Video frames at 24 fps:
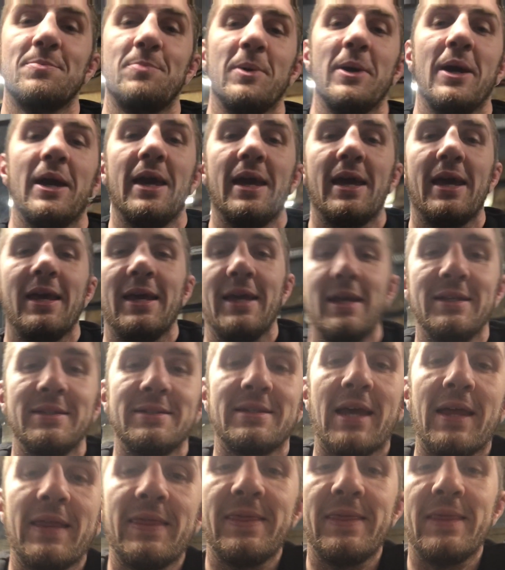bit is
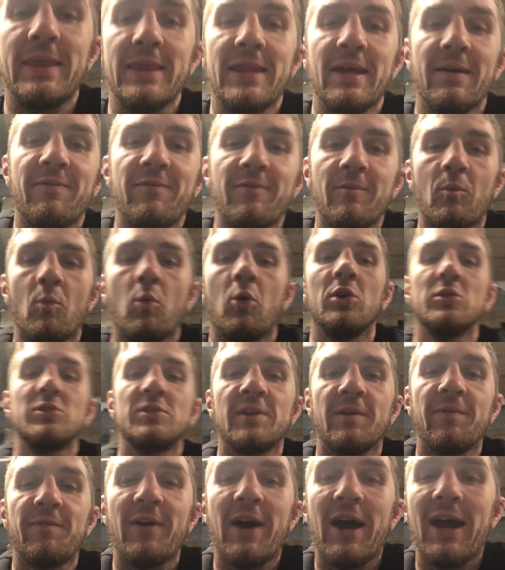the, was
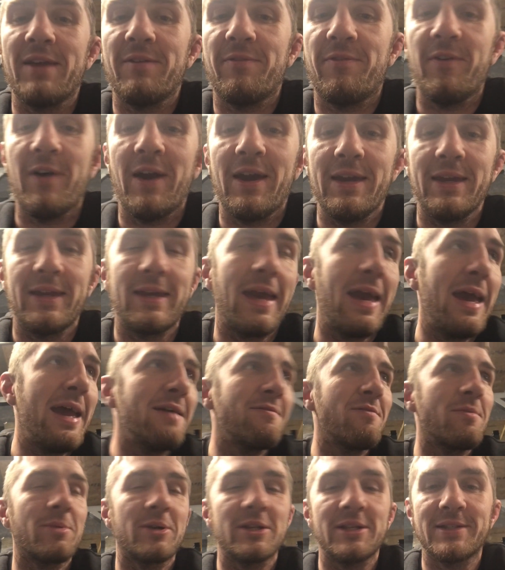the fight fake?
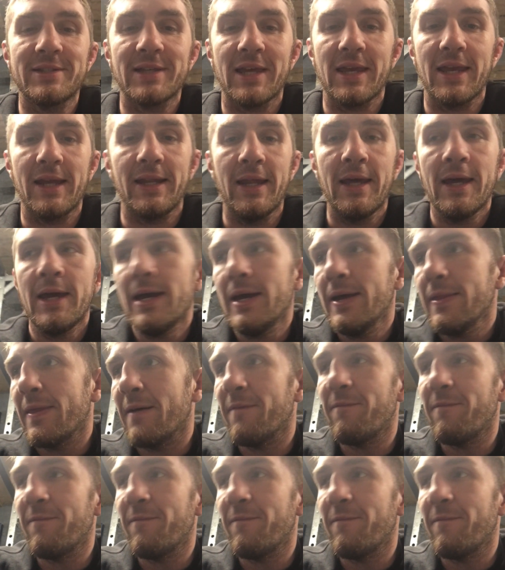Everybody saying the